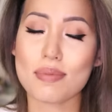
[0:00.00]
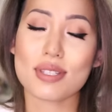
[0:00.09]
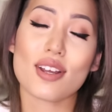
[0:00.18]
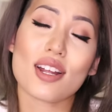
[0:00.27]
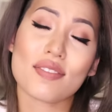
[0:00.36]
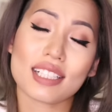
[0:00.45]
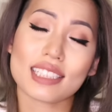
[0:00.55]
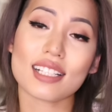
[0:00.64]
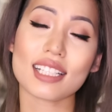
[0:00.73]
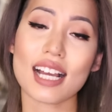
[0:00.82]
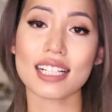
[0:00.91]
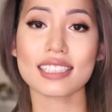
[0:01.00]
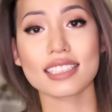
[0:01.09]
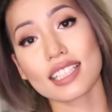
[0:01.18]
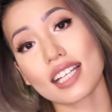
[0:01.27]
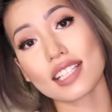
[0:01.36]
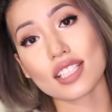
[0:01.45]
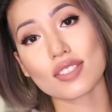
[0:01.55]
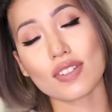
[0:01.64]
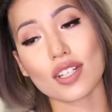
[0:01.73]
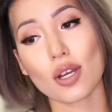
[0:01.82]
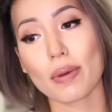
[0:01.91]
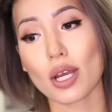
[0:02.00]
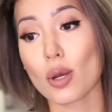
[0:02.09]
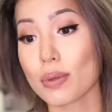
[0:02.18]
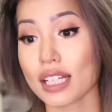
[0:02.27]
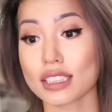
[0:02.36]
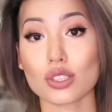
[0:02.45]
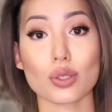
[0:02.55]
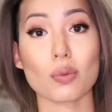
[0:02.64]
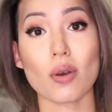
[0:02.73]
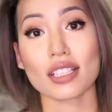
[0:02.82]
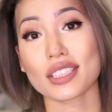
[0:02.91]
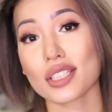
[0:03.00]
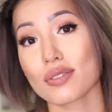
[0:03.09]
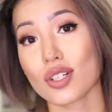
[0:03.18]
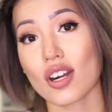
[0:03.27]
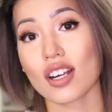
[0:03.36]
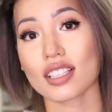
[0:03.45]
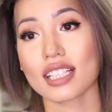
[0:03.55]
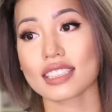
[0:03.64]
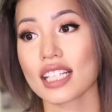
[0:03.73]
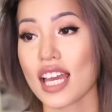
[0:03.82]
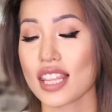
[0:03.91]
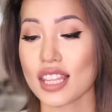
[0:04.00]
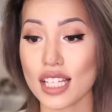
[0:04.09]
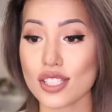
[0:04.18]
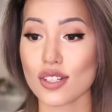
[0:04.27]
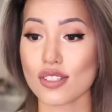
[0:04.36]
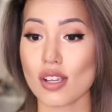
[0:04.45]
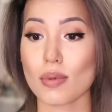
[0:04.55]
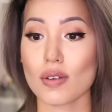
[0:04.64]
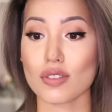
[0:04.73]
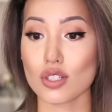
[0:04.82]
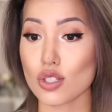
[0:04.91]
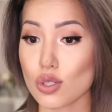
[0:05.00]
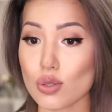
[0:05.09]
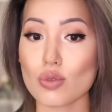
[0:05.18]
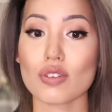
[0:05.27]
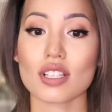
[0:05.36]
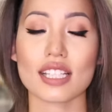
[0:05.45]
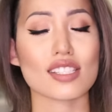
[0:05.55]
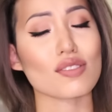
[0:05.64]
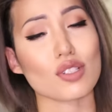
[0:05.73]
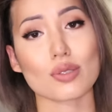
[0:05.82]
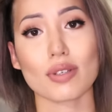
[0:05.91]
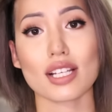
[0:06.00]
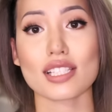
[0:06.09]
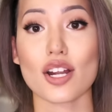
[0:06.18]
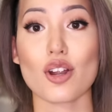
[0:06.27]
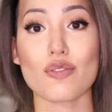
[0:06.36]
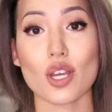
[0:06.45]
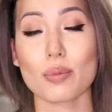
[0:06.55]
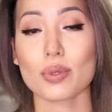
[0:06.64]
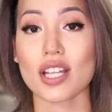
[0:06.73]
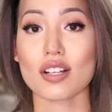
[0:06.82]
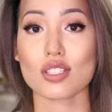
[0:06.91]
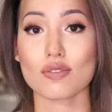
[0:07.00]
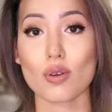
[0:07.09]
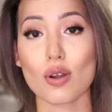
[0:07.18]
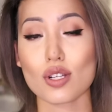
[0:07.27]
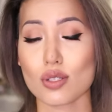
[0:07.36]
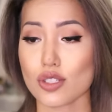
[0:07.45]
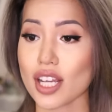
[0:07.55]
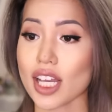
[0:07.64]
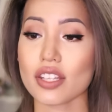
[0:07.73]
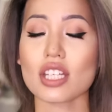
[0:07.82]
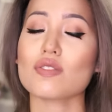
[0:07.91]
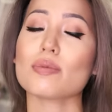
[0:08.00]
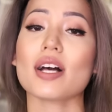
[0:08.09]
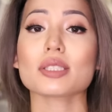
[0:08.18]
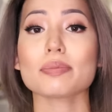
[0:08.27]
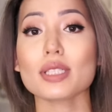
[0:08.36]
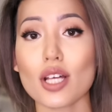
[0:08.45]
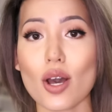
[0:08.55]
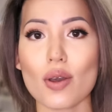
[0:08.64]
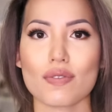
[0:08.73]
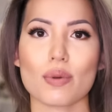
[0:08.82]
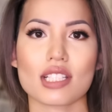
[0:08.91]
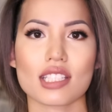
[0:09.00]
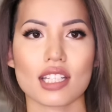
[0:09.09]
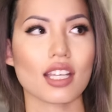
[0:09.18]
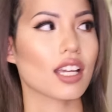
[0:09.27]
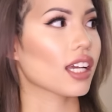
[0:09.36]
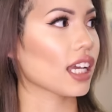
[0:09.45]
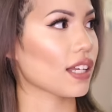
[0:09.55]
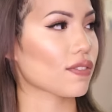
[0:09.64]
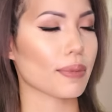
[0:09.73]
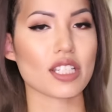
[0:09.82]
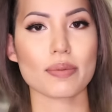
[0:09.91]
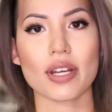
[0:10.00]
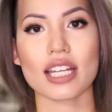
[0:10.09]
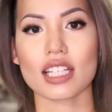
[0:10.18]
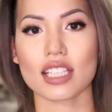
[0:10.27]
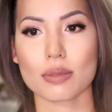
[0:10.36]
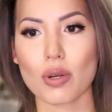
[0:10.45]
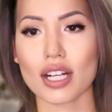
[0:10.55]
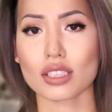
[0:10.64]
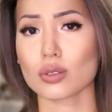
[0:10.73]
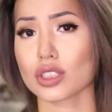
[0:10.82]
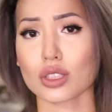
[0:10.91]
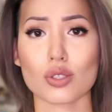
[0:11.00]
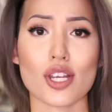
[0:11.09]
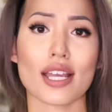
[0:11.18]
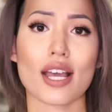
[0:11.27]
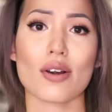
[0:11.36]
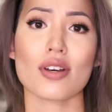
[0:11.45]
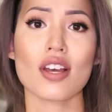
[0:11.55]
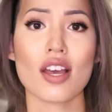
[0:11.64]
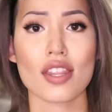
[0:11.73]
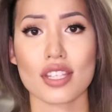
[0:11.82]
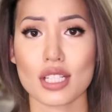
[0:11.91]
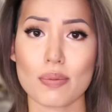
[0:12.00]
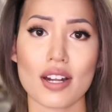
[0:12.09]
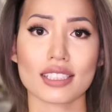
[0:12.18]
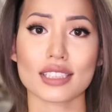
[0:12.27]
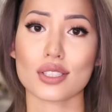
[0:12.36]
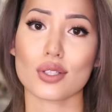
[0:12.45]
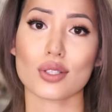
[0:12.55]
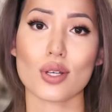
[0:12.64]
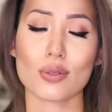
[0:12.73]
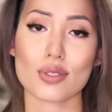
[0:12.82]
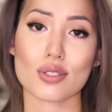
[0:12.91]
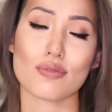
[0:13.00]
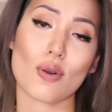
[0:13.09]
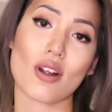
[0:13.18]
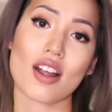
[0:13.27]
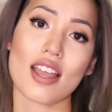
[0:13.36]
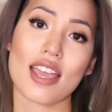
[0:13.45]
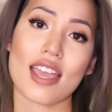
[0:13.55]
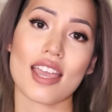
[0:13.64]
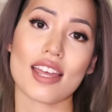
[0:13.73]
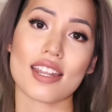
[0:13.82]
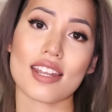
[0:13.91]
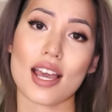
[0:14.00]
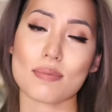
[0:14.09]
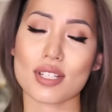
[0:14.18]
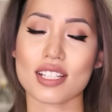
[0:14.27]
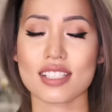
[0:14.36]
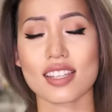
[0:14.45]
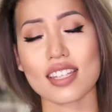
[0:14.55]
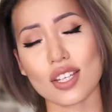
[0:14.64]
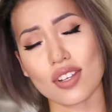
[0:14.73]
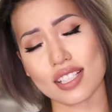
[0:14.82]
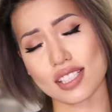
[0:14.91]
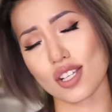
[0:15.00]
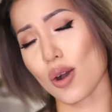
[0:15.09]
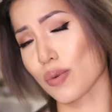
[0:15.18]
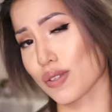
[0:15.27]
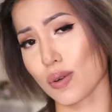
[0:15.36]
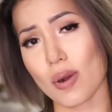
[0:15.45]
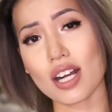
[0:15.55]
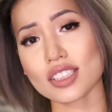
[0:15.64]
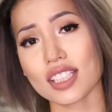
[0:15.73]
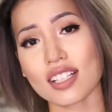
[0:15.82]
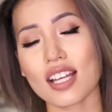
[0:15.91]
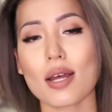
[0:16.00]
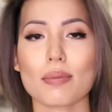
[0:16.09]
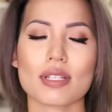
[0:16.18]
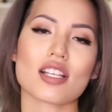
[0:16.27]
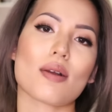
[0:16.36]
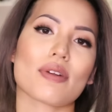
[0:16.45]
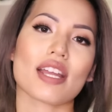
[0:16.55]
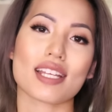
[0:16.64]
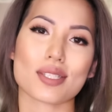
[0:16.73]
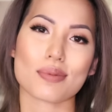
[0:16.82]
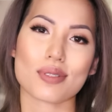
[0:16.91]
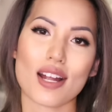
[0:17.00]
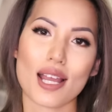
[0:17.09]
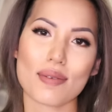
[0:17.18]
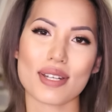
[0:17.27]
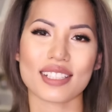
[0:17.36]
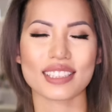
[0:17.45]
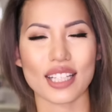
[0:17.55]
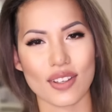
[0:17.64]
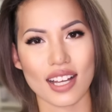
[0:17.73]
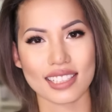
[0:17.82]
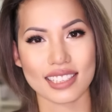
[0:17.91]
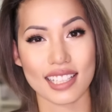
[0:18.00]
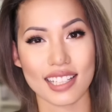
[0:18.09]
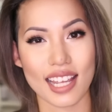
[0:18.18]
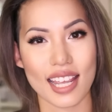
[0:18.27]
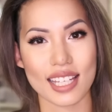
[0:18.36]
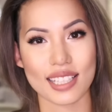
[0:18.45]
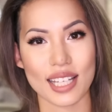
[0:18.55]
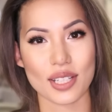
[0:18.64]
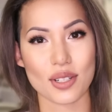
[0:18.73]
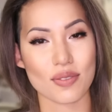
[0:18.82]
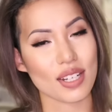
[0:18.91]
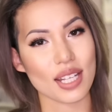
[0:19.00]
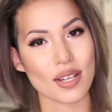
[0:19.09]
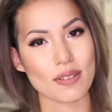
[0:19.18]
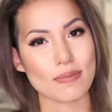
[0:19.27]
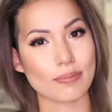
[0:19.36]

I'm sorry if I sounded kind of sick in this video, but I hope you guys enjoyed watching it regardless. These are some of the new releases for springs that are available now at Sephora, so check out the info box below if you want to see information about any of these products, or just go check out these products in your local Sephora. And I'm just gonna say thank you guys as always for watching. Please comment, rate, and subscribe, and I'll see you guys in a later video.